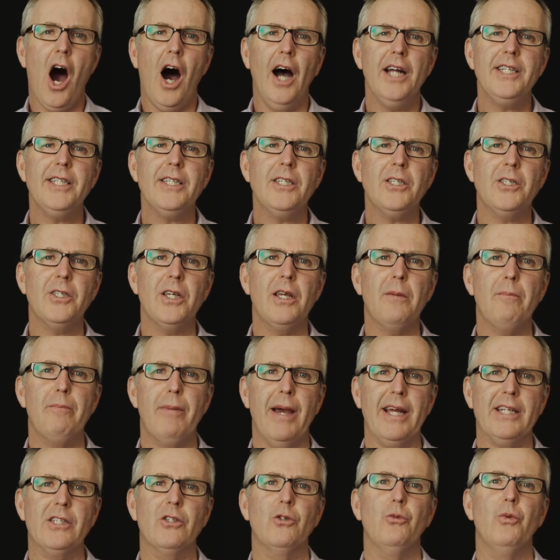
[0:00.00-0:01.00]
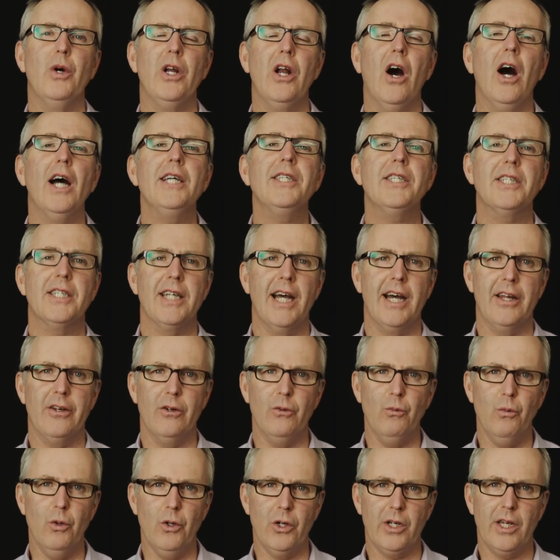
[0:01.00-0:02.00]
I just think back to when I
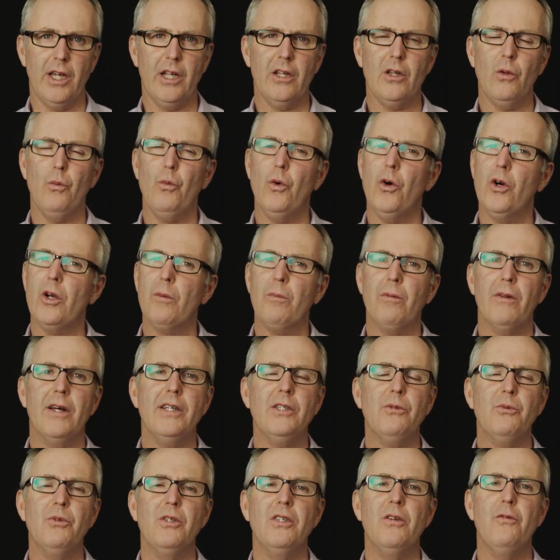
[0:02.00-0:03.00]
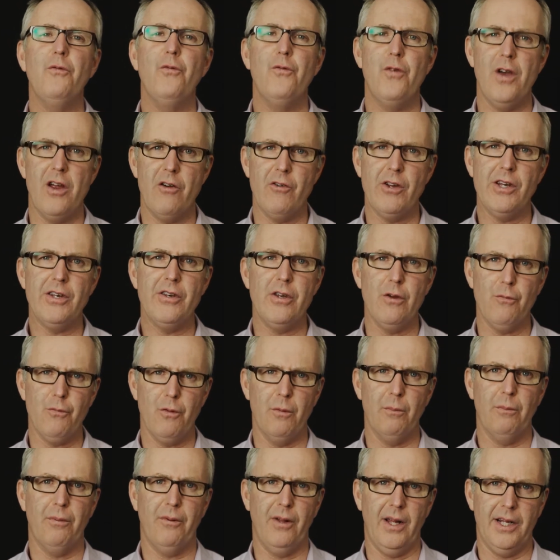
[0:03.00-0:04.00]
started working, the workplace was a very
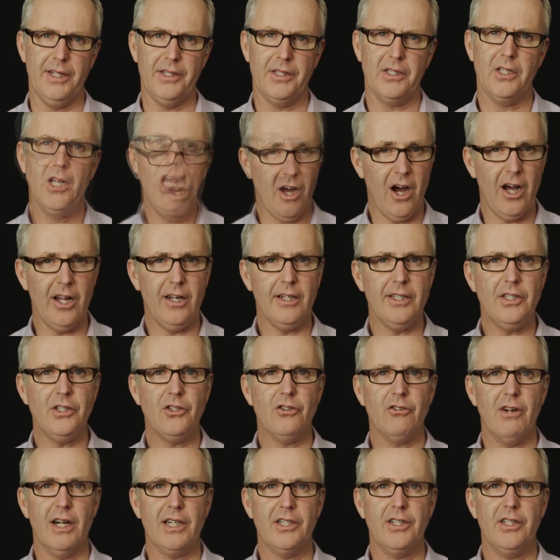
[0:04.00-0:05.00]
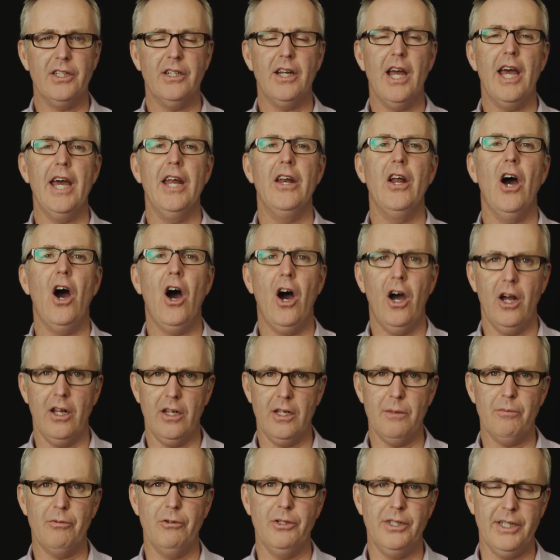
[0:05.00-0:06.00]
different place, highly structured and
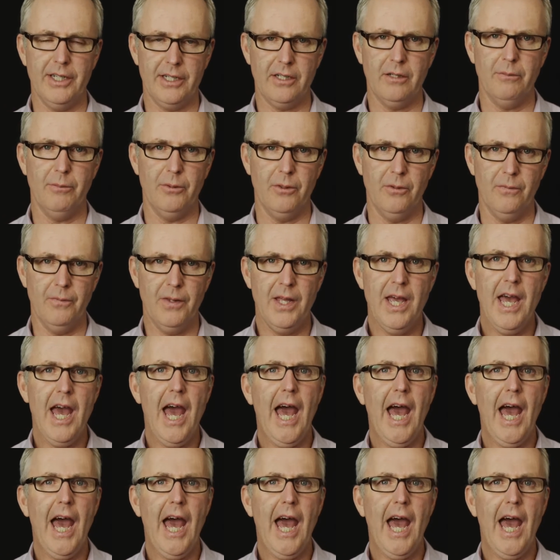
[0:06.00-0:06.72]
highly predictable.